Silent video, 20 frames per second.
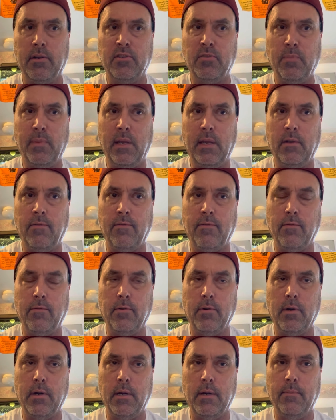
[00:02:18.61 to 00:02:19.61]
It's made
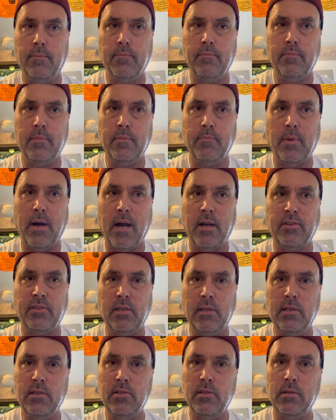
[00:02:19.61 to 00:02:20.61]
for box
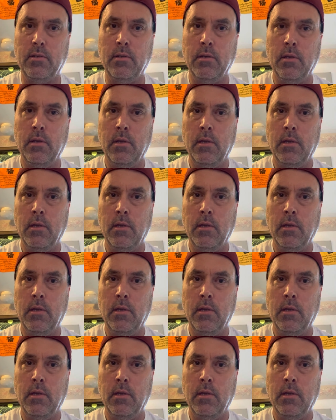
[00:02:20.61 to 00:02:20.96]
season.